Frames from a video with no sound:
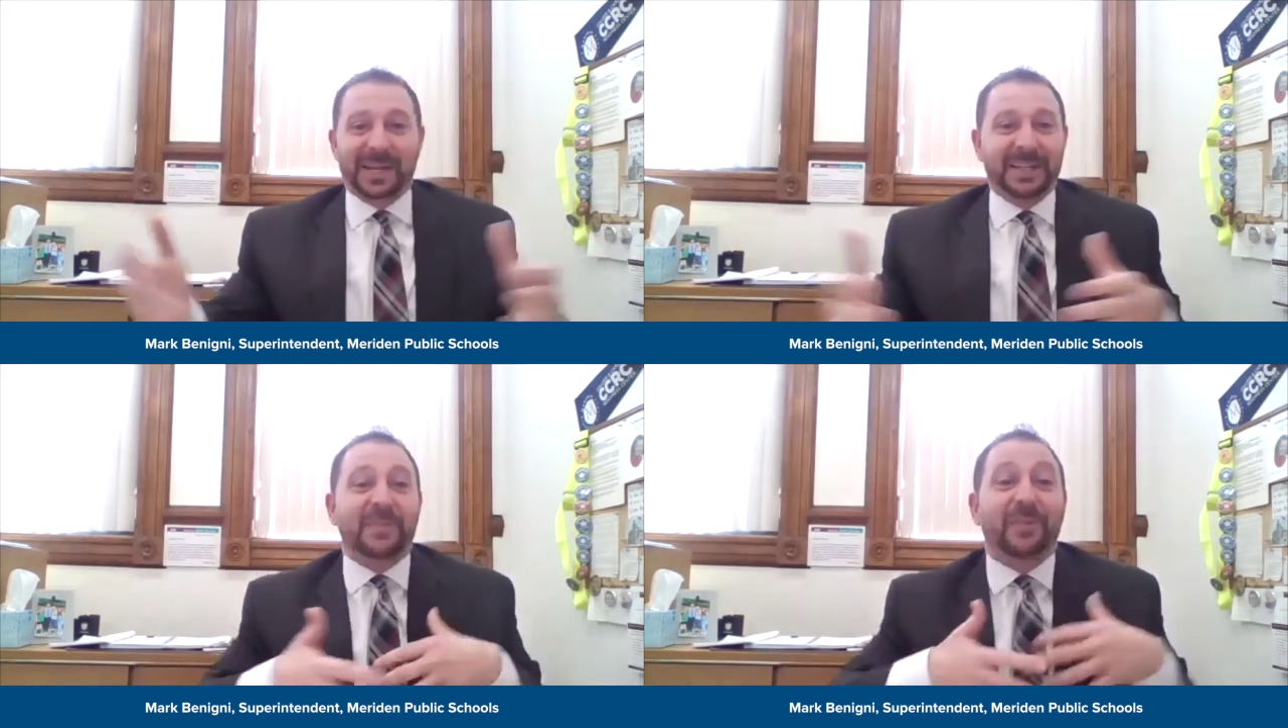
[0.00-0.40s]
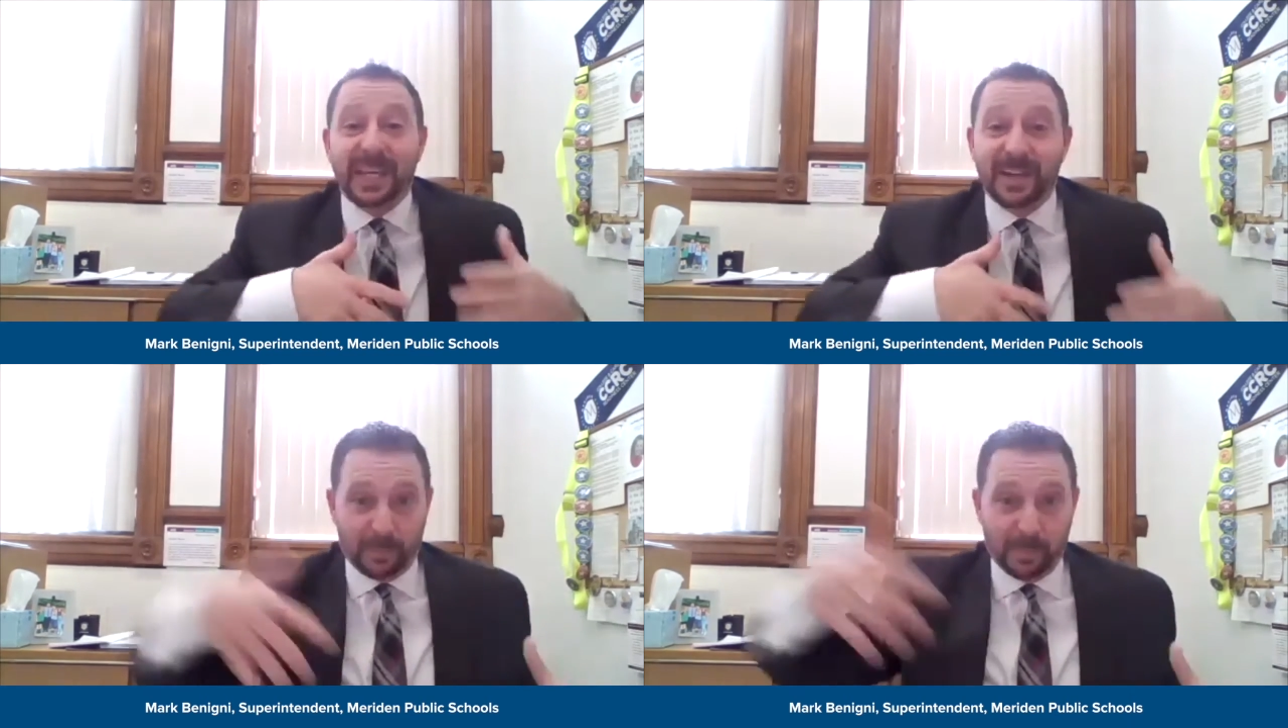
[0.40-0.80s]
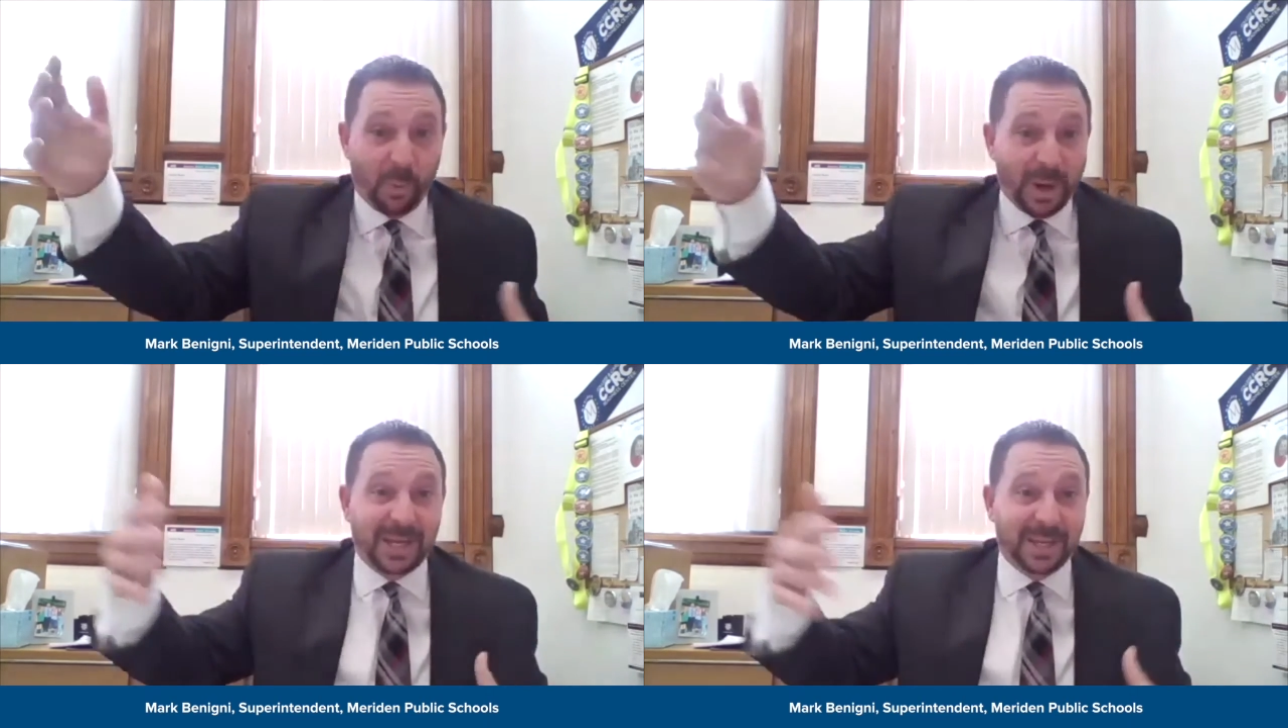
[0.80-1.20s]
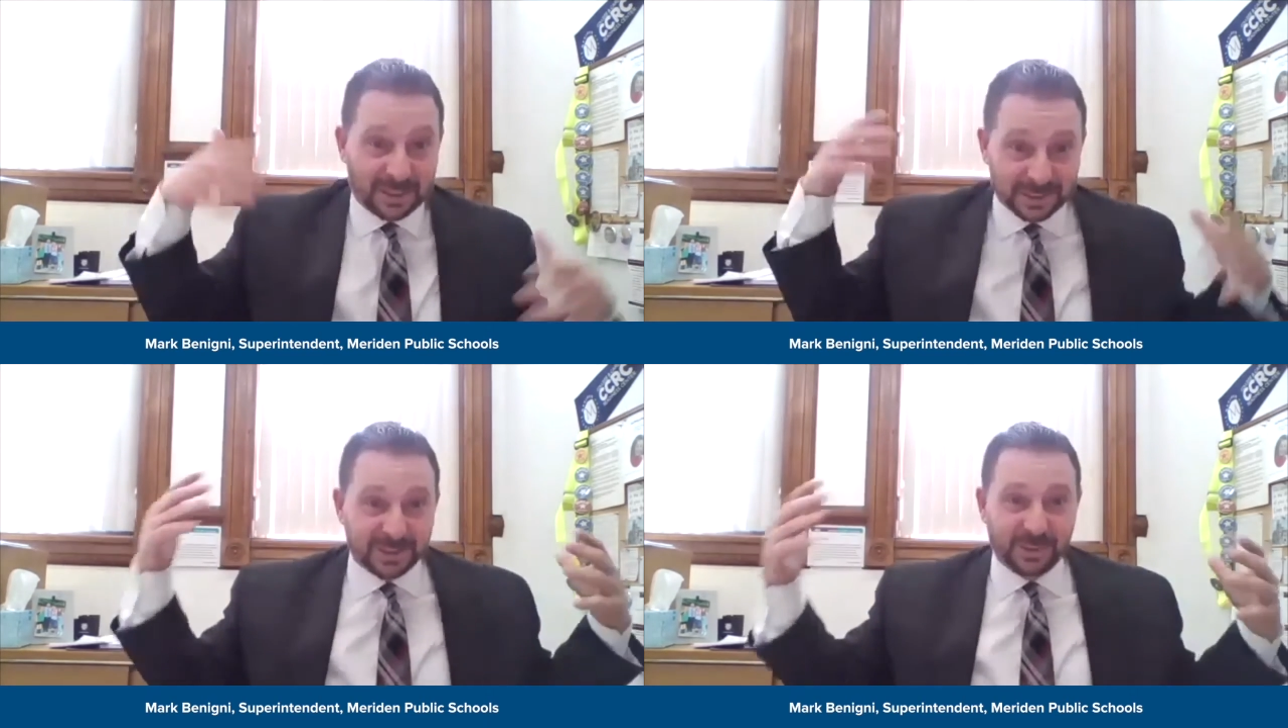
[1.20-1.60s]
we can definitely give them a wing
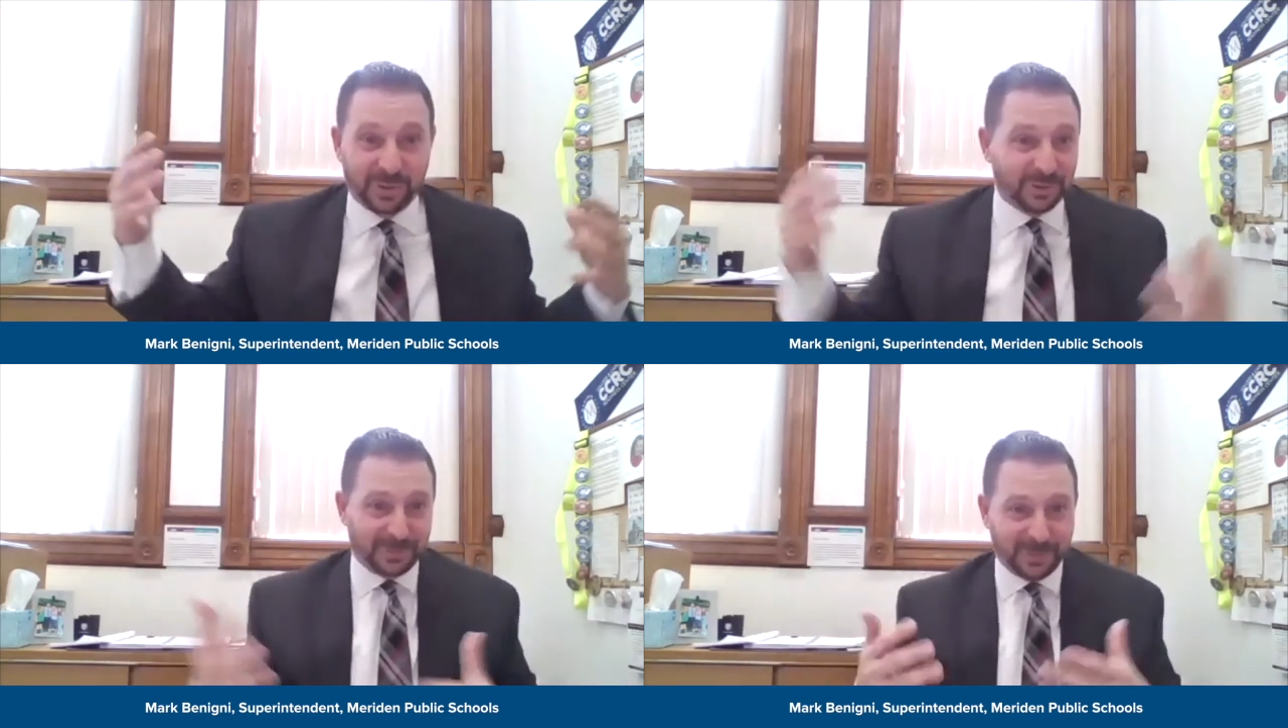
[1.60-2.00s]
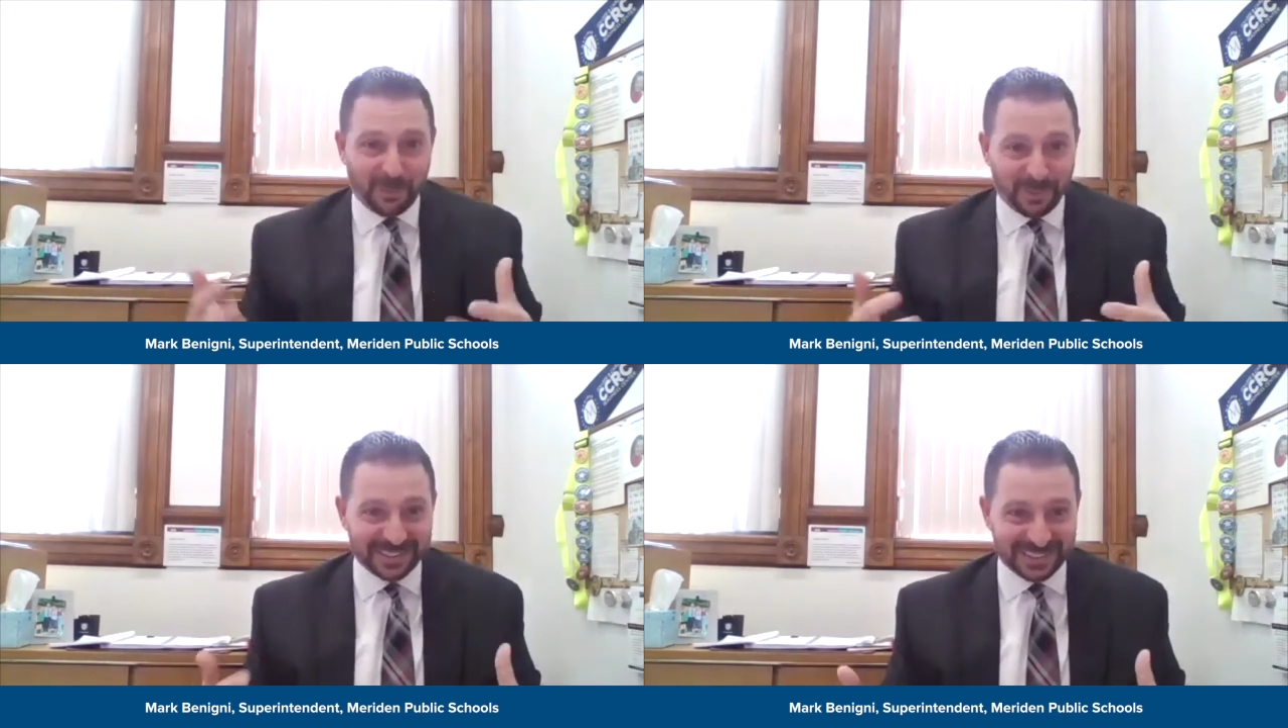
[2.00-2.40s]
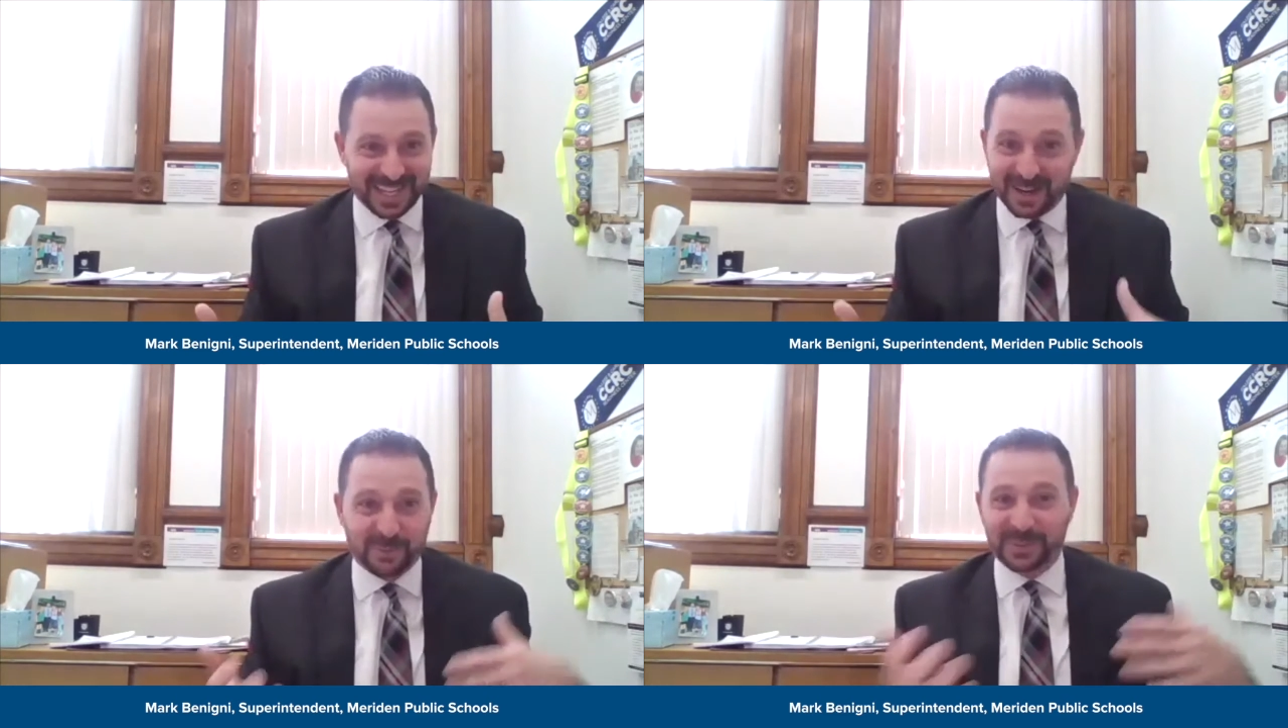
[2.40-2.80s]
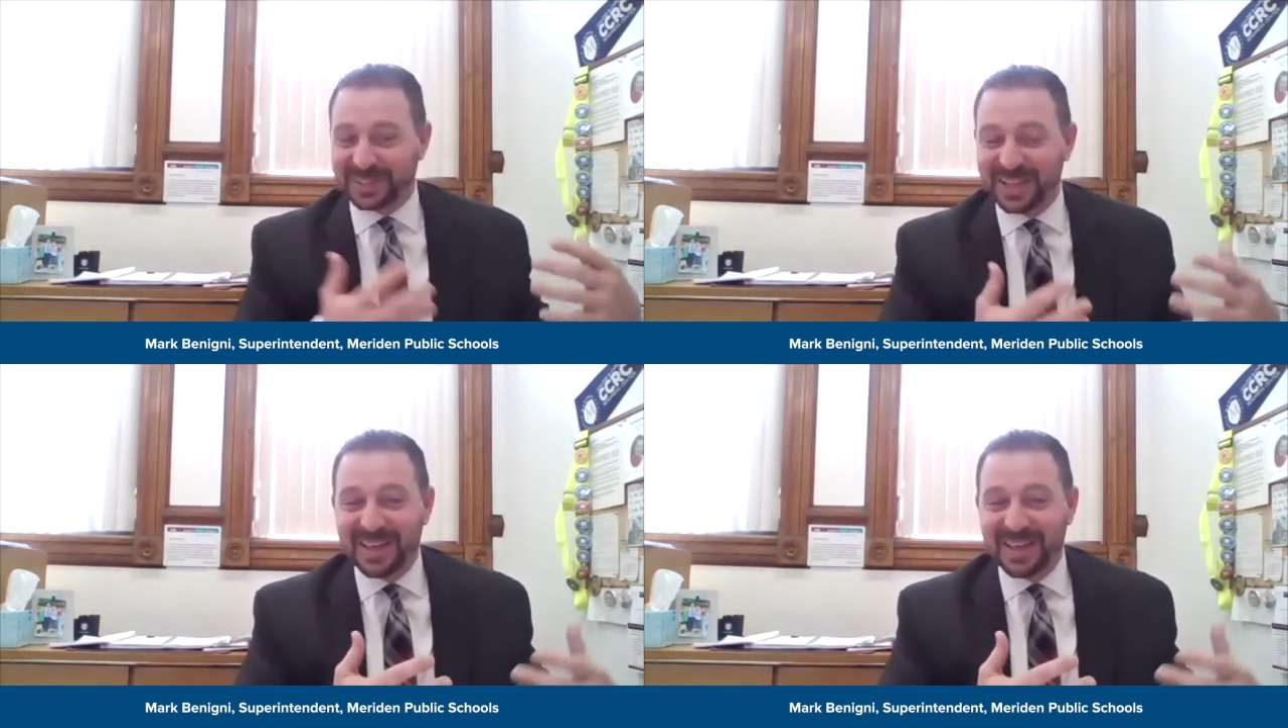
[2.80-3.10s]
in our school. No one's there. We're